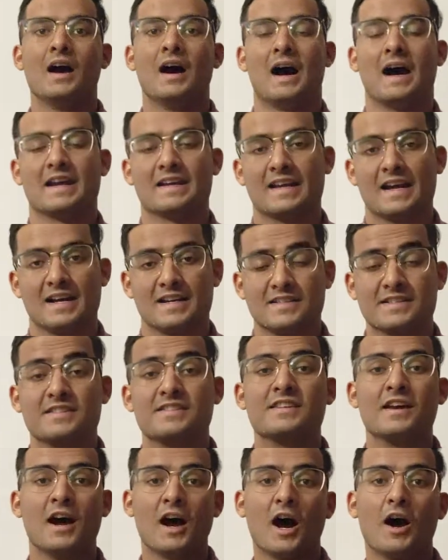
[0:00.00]
Hi
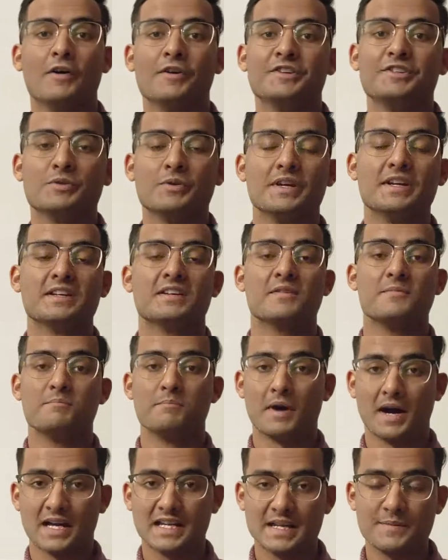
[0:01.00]
guys, how are you doing?
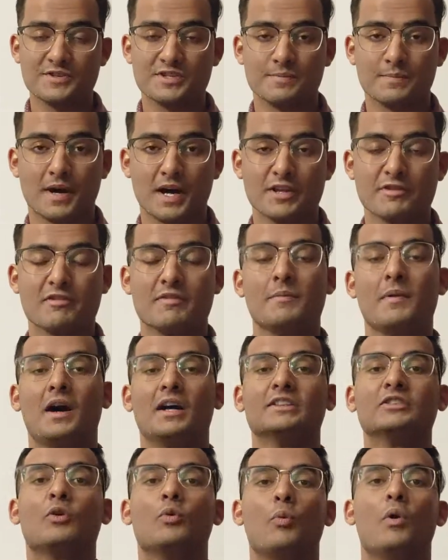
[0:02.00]
My name is Abad
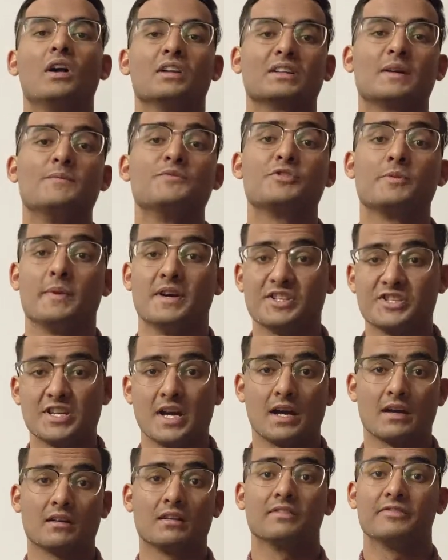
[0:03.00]
Rahman. Welcome to my
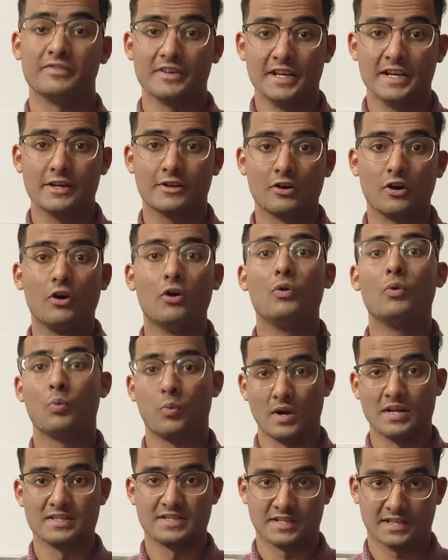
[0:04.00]
channel Finico
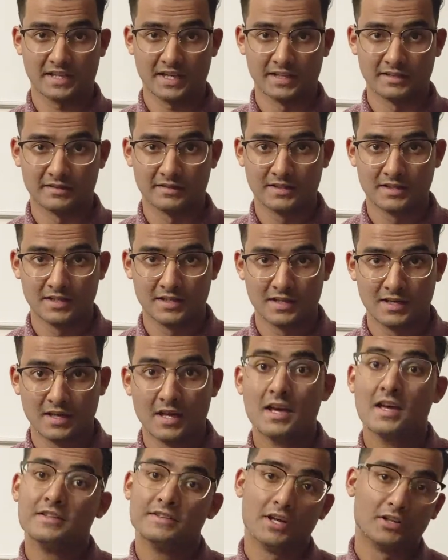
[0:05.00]
once again.
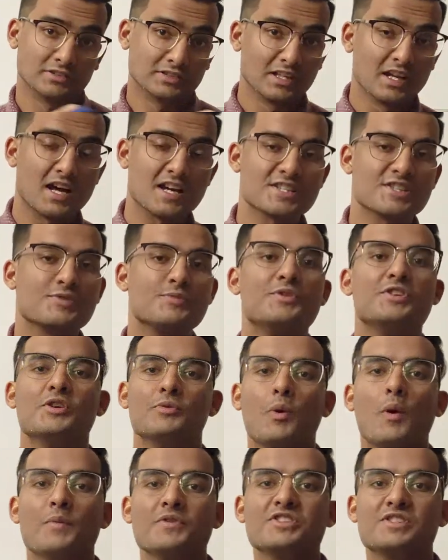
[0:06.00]
Now the last video
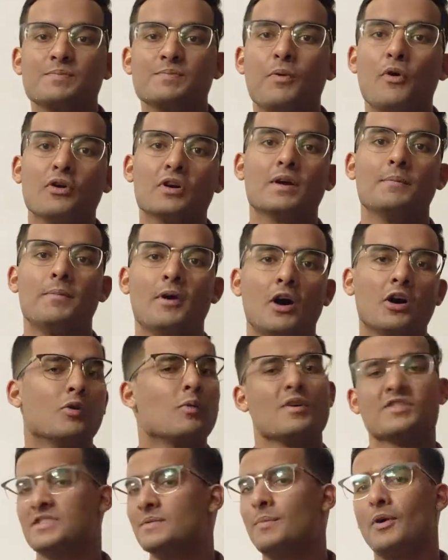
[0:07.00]
what we spoke about
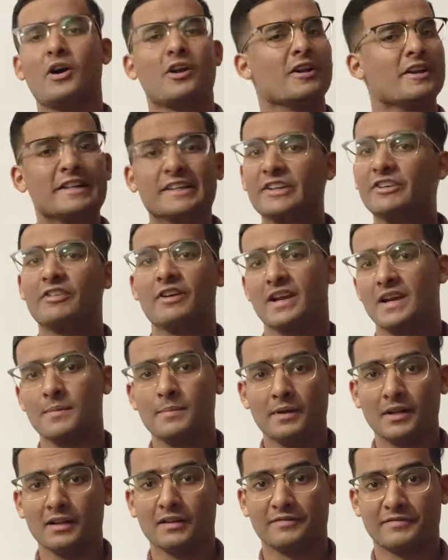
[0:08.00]
was about an
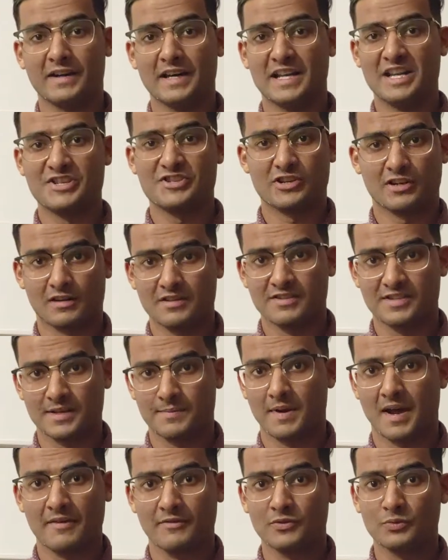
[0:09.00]
incredible financial
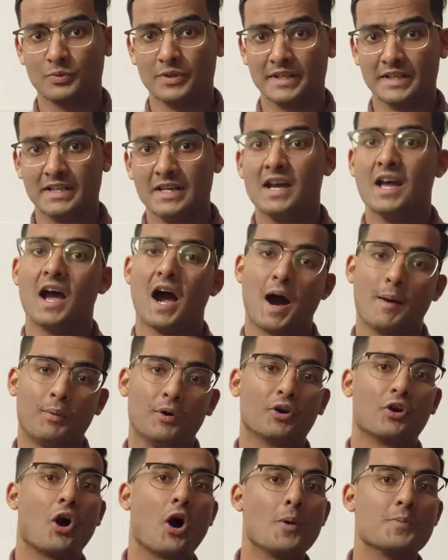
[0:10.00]
concept, haven't we?
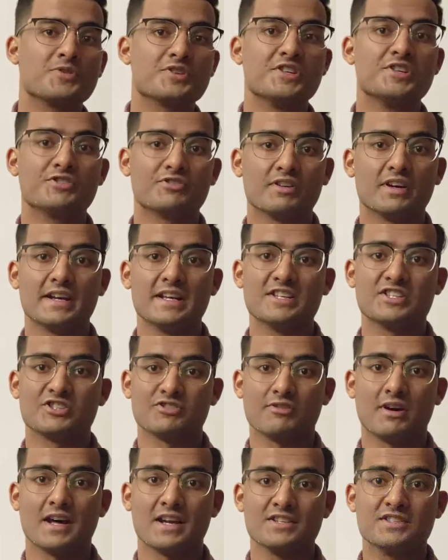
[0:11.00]
About option trading
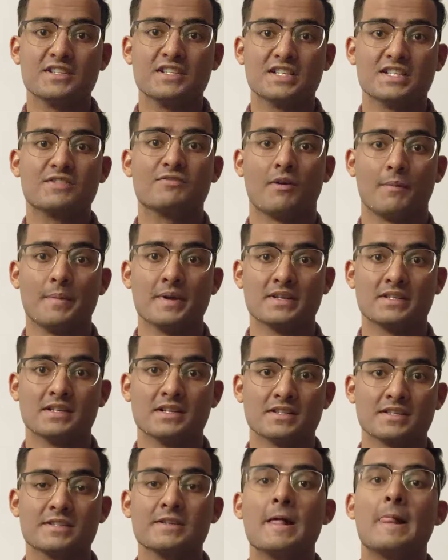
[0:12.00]
strategies for
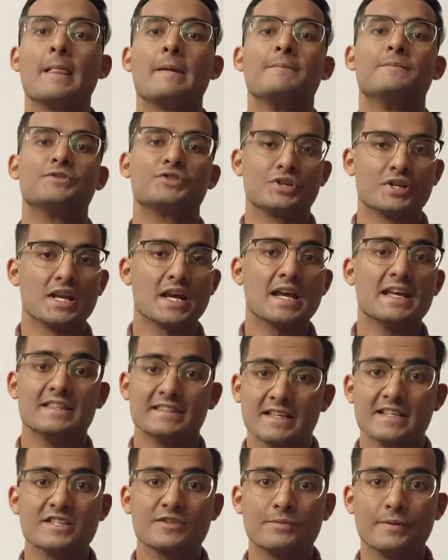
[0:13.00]
beginners. Today in
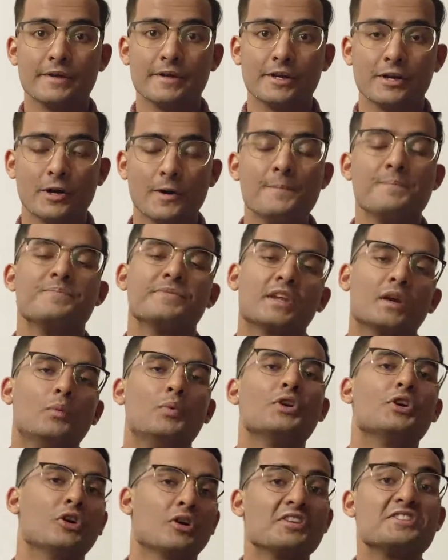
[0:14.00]
this video,
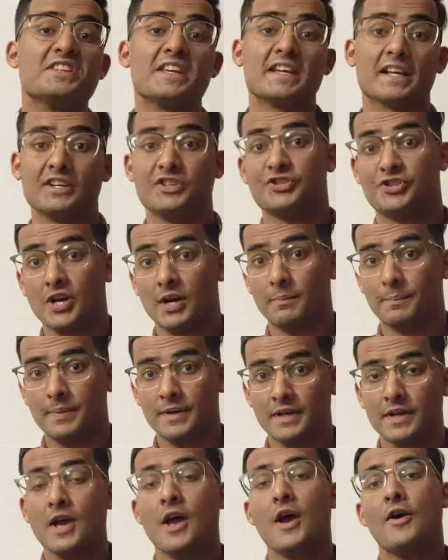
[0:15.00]
we're going to take a jump
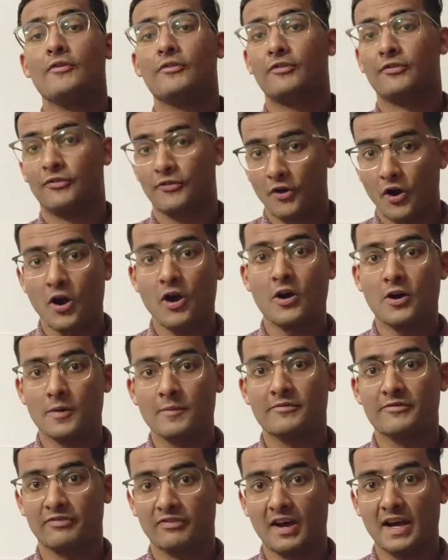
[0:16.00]

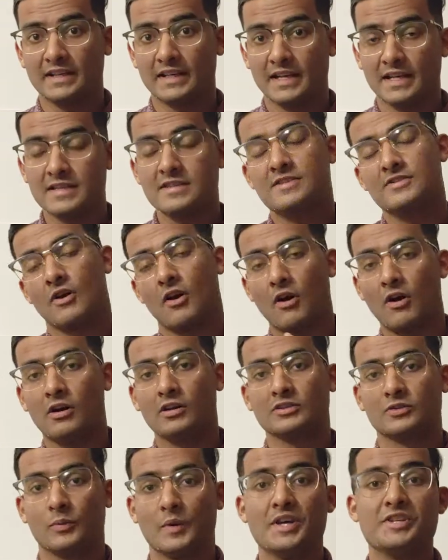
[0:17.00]
from finance
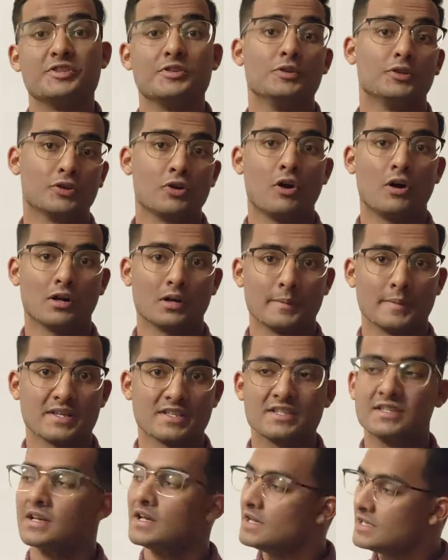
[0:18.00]
all the way to
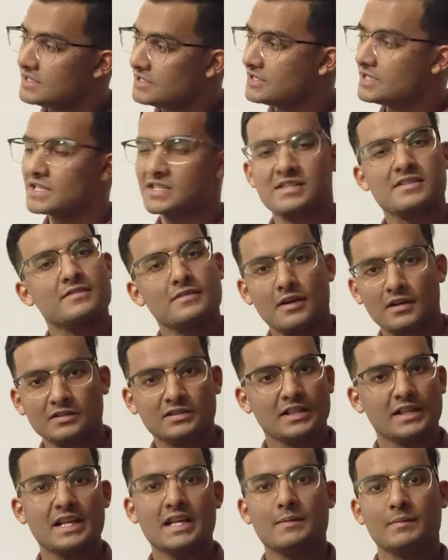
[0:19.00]
economics. Just not
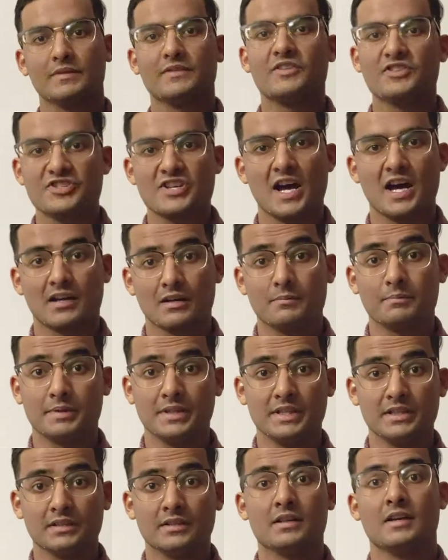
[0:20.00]
the name of the channel
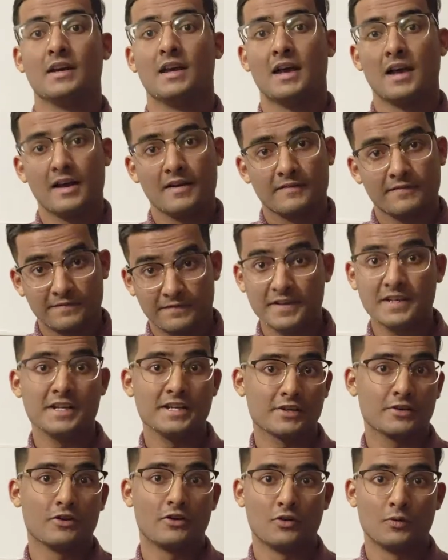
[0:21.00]
being
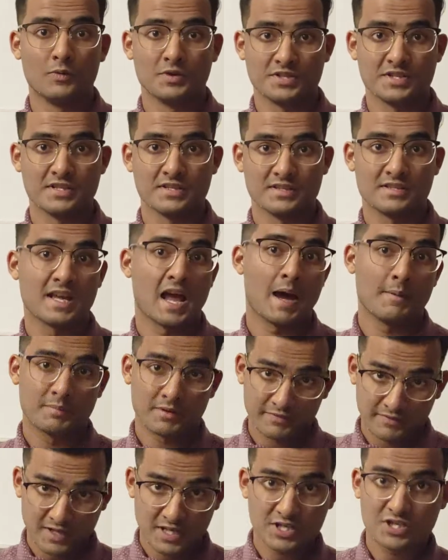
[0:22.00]
Finico, which is the
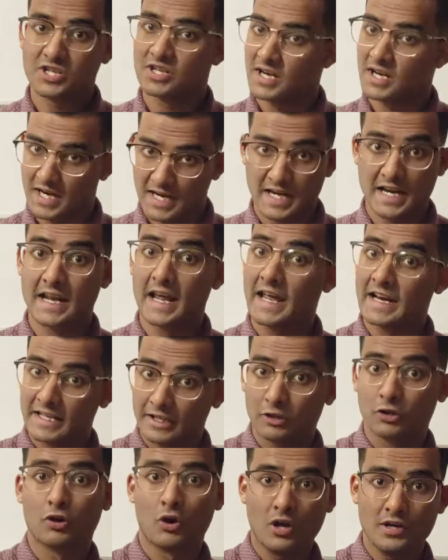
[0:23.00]
abbreviation and an
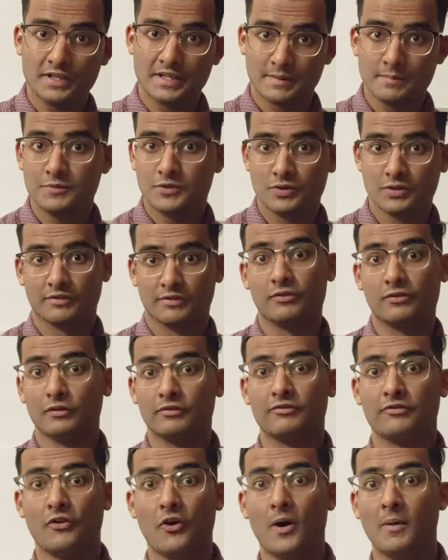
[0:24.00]
acronym to the full
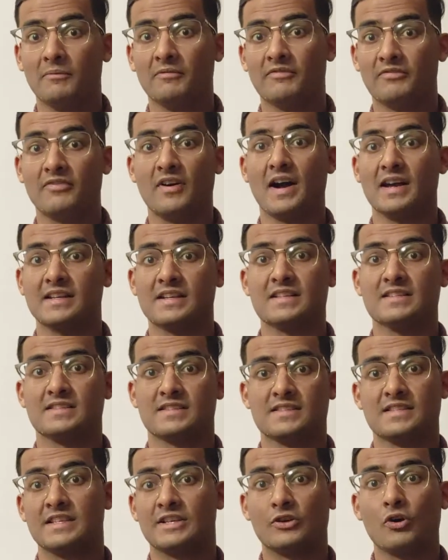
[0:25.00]
form
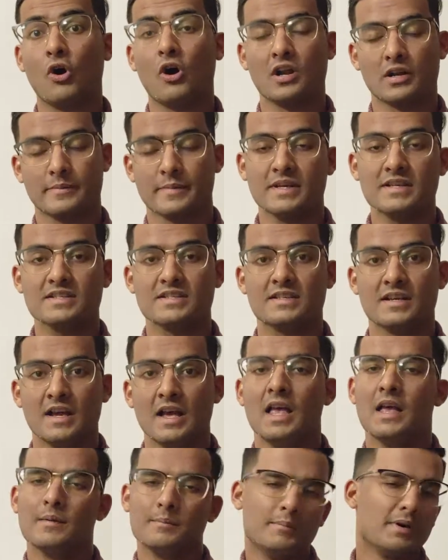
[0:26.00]
finance economics,
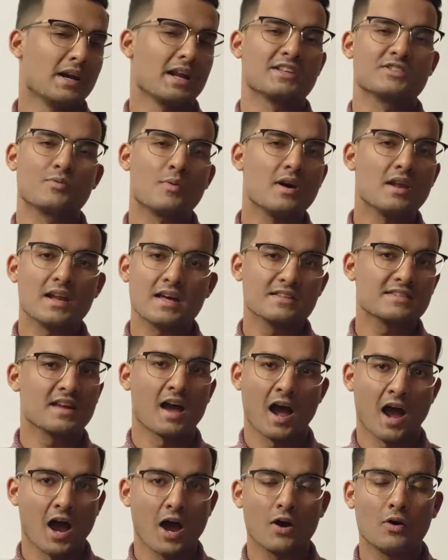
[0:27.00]
but as well as
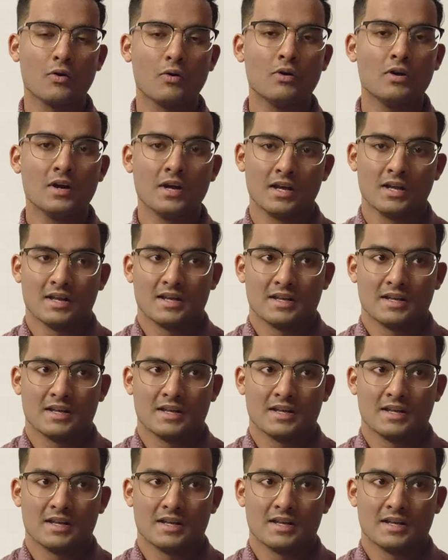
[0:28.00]
how